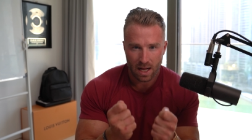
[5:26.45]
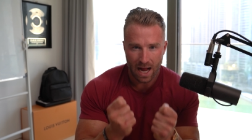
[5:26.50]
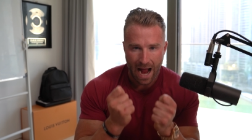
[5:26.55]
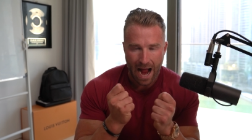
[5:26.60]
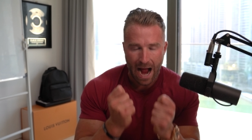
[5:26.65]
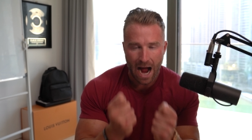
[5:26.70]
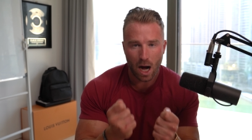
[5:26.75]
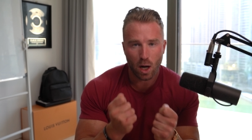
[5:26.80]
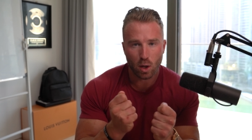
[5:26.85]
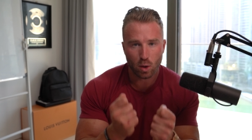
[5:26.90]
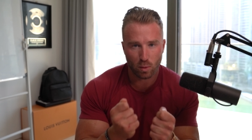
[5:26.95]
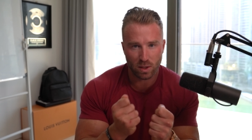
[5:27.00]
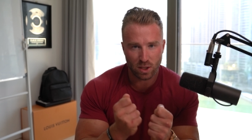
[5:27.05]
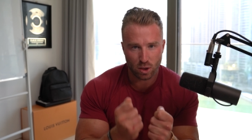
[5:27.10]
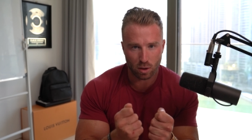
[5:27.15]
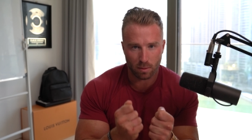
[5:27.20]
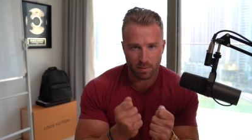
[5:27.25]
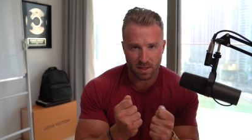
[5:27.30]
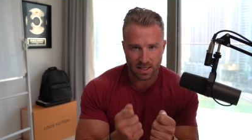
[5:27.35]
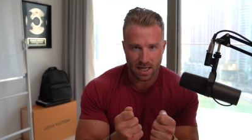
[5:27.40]
How do we
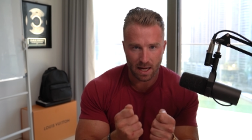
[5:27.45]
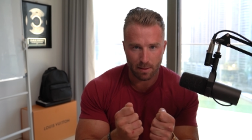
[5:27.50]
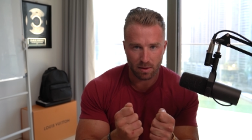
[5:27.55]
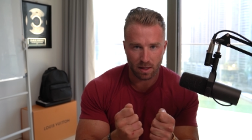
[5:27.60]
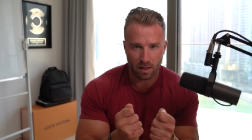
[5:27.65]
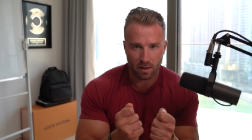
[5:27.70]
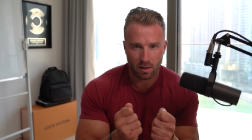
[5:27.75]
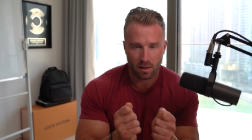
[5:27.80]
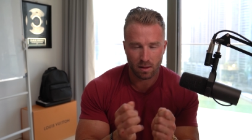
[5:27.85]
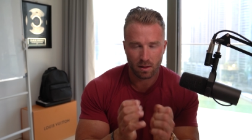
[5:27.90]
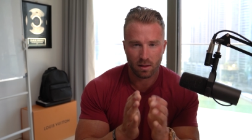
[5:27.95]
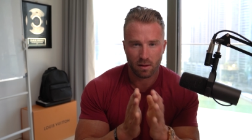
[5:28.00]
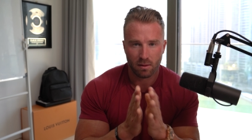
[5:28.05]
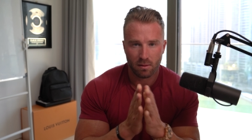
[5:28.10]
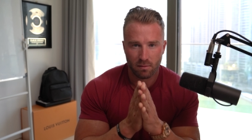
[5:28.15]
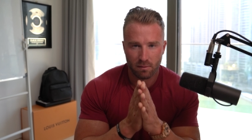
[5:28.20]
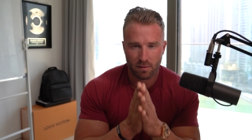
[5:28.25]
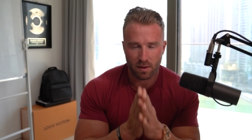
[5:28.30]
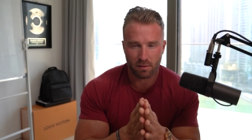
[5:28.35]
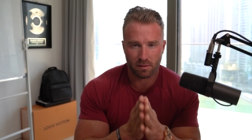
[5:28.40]
stop this happening?
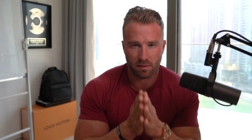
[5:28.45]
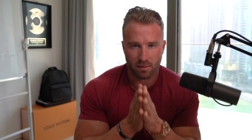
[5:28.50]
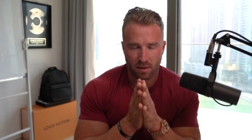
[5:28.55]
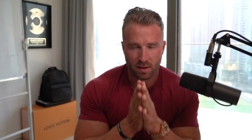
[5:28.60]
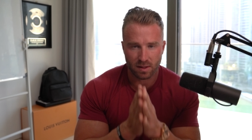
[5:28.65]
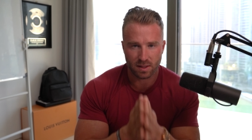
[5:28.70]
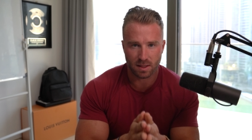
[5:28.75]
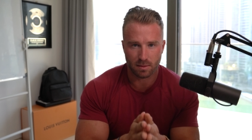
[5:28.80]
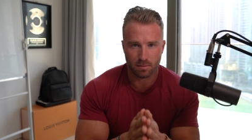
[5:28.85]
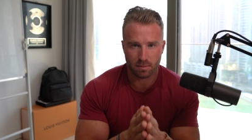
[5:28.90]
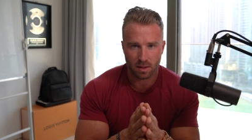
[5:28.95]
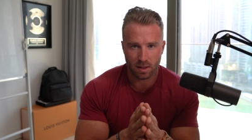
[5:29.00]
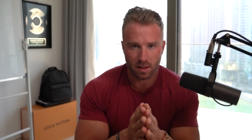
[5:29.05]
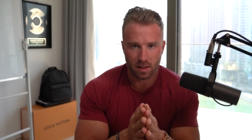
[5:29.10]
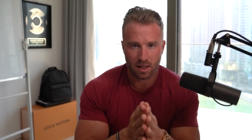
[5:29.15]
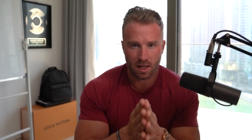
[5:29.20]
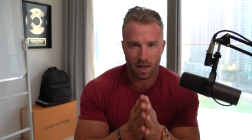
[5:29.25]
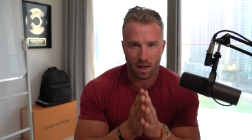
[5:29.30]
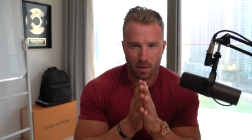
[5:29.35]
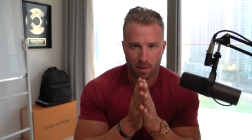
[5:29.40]
Very, very simply.
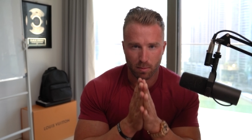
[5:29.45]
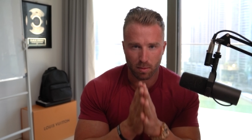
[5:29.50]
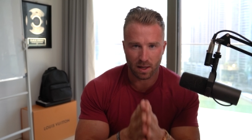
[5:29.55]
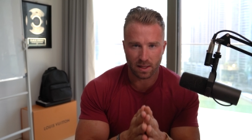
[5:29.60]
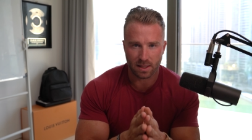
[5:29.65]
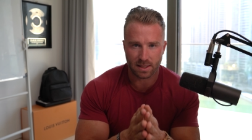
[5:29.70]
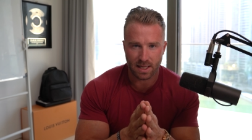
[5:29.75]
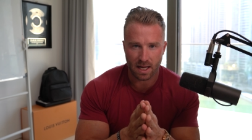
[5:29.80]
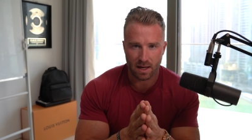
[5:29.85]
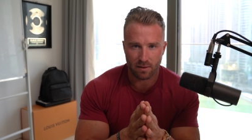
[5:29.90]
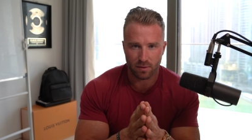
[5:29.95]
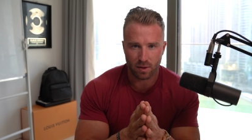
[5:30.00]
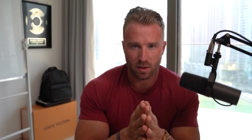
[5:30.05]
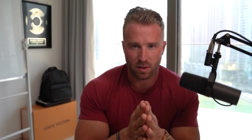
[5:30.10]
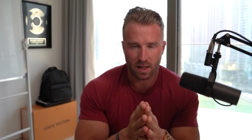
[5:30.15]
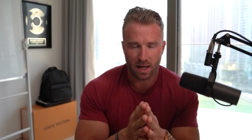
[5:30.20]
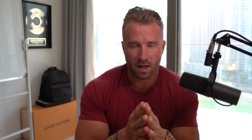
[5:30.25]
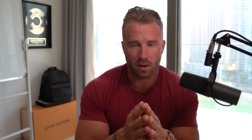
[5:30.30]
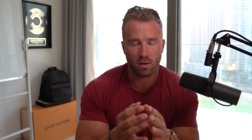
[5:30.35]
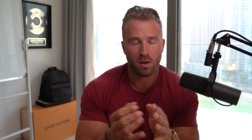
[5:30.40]
I'm going to break this down for you
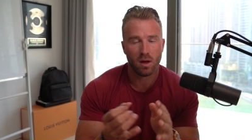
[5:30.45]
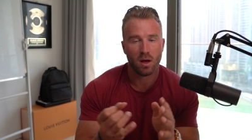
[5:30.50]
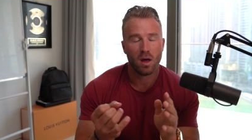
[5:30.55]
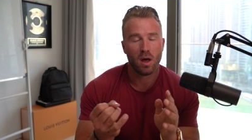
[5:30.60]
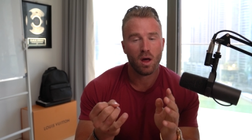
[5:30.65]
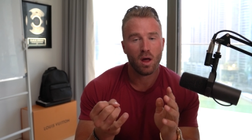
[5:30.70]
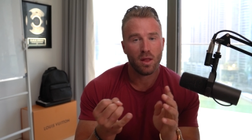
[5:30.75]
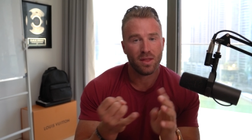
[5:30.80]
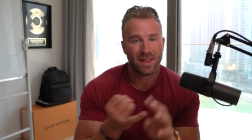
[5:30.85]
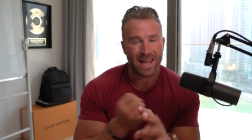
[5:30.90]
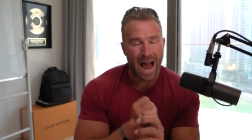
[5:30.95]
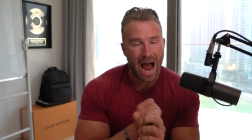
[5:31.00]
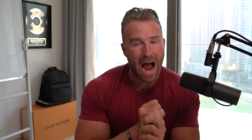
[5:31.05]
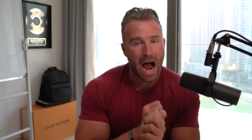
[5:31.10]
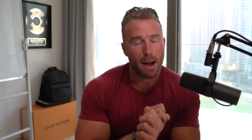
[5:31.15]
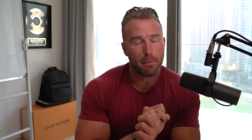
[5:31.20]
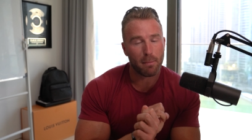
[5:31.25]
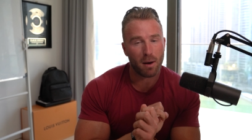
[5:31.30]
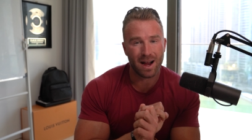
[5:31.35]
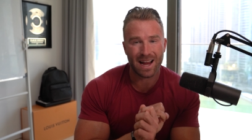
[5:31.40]
now. The
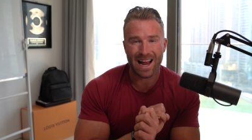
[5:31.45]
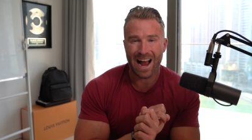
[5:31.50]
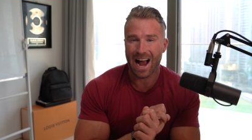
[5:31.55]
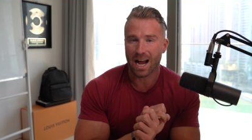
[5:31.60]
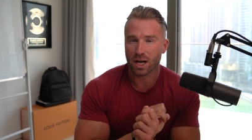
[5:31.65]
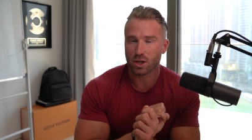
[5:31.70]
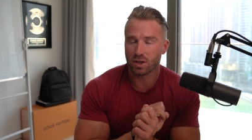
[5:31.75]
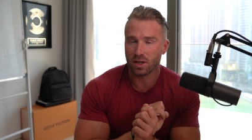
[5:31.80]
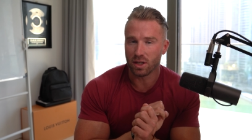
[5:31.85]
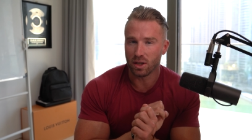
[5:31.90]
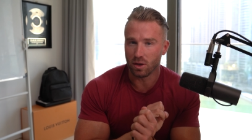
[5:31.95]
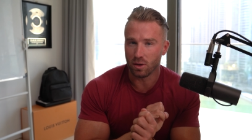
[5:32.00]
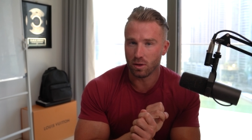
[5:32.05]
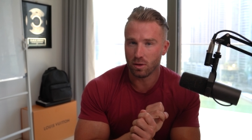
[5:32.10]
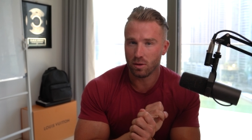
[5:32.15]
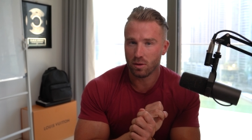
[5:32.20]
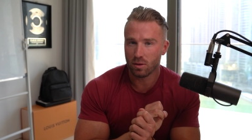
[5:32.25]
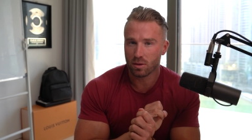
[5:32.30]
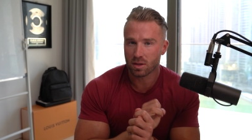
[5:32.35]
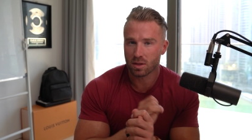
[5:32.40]
app I actually
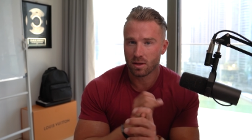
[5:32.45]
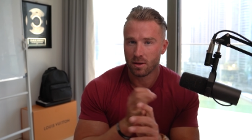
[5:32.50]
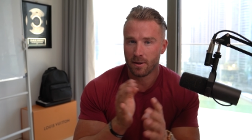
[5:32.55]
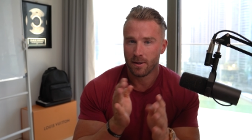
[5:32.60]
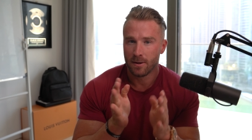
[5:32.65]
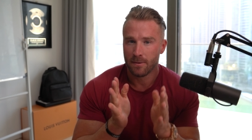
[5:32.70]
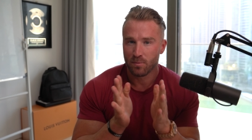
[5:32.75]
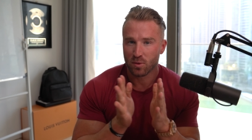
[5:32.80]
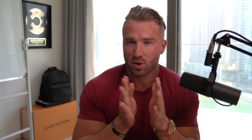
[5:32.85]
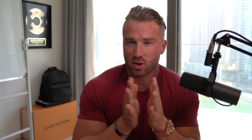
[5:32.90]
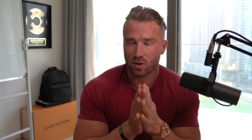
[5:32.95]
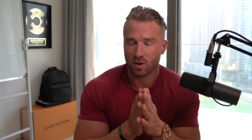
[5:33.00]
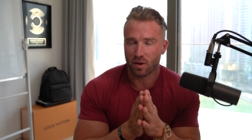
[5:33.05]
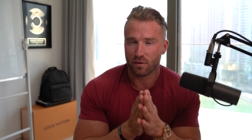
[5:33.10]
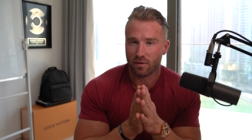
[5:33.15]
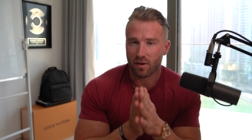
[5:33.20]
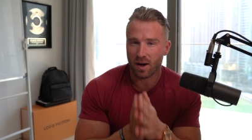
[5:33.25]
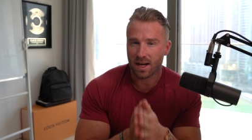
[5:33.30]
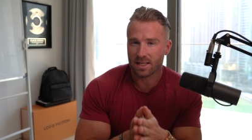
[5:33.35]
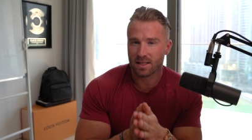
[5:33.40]
use so
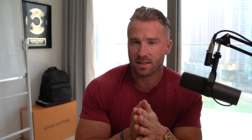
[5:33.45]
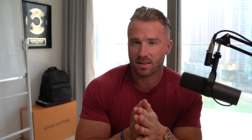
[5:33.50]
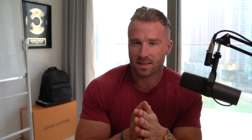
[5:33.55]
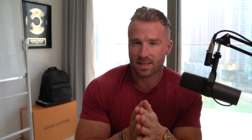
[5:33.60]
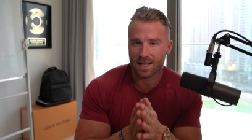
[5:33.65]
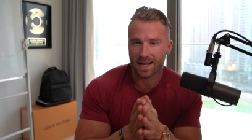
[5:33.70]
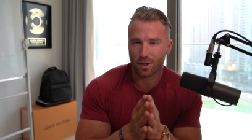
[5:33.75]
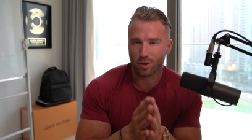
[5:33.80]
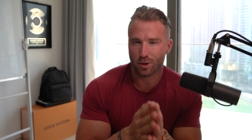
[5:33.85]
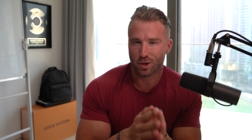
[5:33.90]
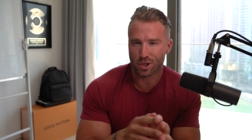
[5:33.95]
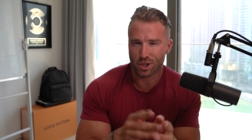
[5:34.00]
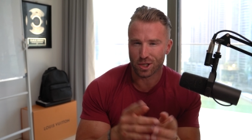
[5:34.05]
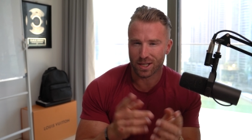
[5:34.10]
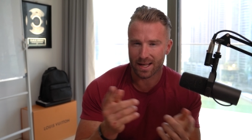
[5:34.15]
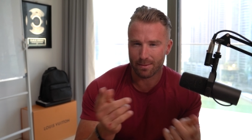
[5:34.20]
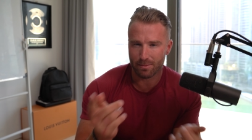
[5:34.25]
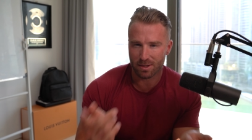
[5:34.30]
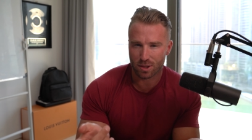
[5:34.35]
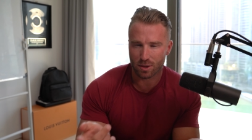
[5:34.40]
devices of technology
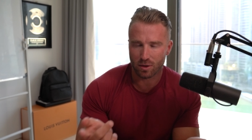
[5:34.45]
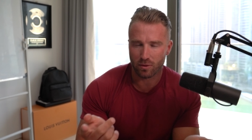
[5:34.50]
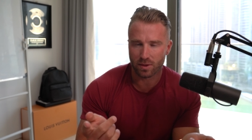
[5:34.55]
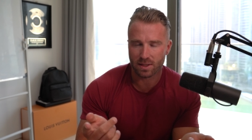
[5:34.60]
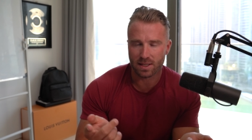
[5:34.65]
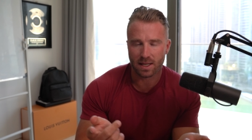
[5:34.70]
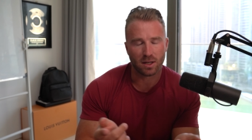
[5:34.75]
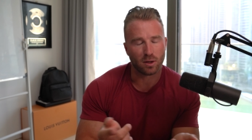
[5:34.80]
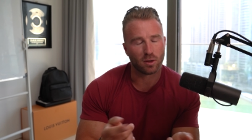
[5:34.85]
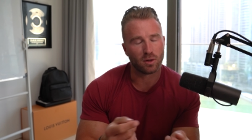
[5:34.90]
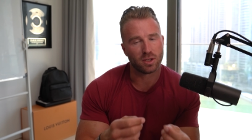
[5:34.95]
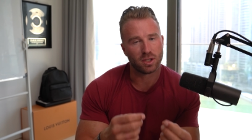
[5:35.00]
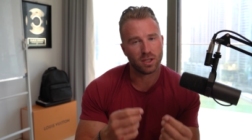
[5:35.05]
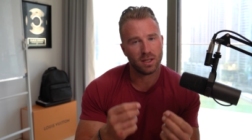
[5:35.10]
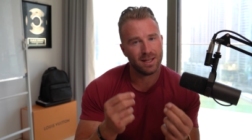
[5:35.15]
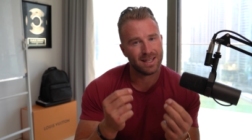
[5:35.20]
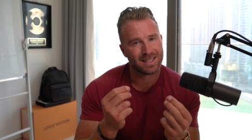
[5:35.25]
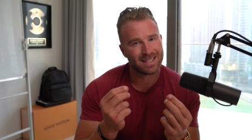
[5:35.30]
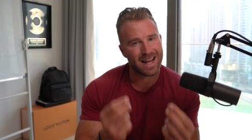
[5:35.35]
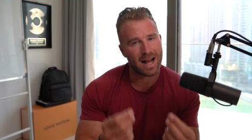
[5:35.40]
can be solved with
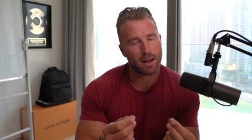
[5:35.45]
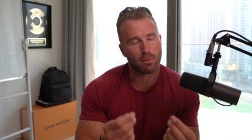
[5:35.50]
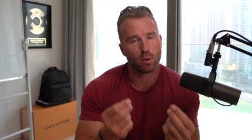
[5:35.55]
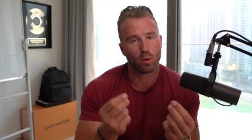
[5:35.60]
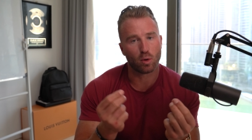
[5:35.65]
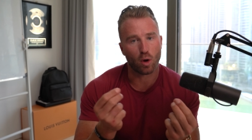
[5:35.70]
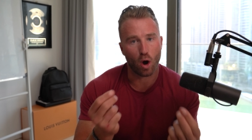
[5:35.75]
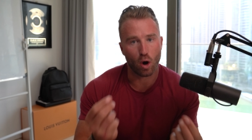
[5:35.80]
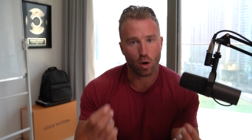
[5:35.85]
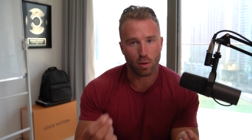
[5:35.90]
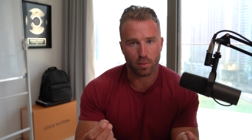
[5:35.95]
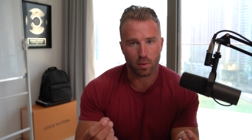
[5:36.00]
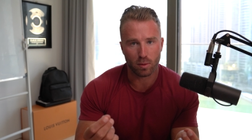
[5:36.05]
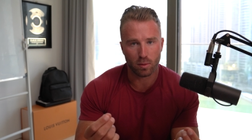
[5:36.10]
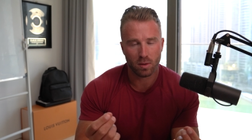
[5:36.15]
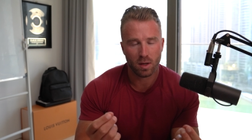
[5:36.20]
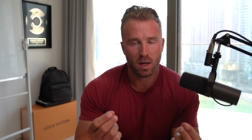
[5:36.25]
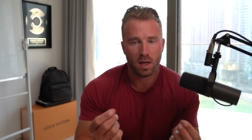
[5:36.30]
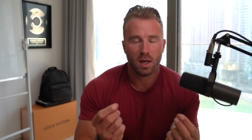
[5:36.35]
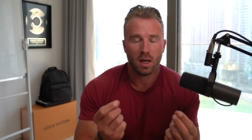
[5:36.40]
technology. It's an app called
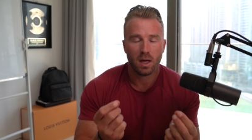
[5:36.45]
Opal.